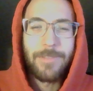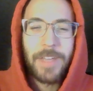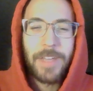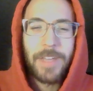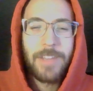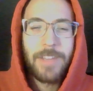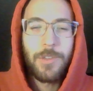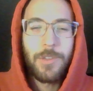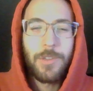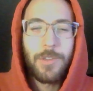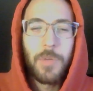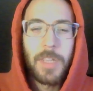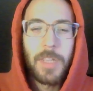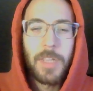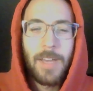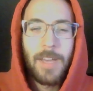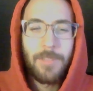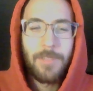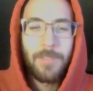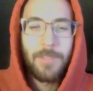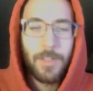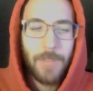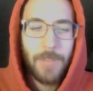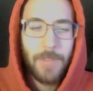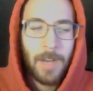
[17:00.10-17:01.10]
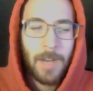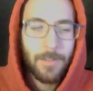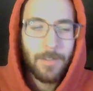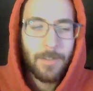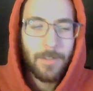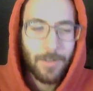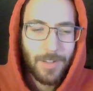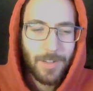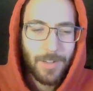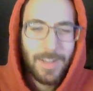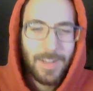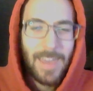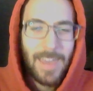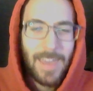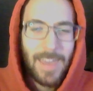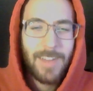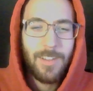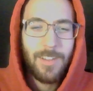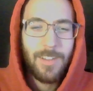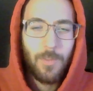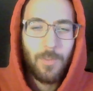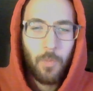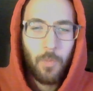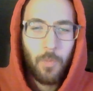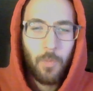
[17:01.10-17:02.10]
to a level of
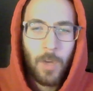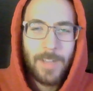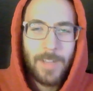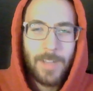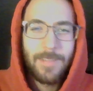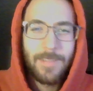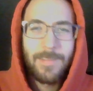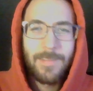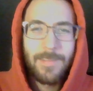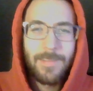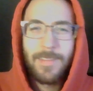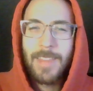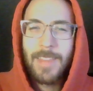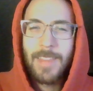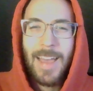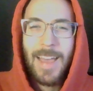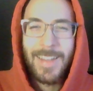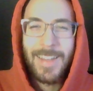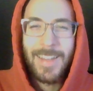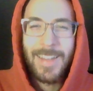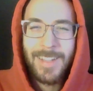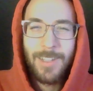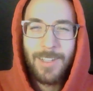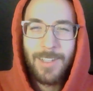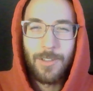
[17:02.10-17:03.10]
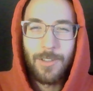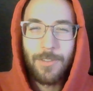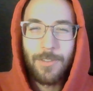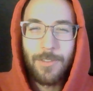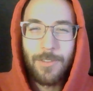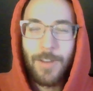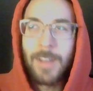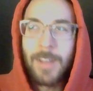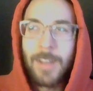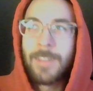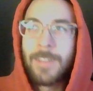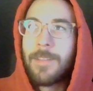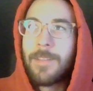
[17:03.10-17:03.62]
understanding what that is, right?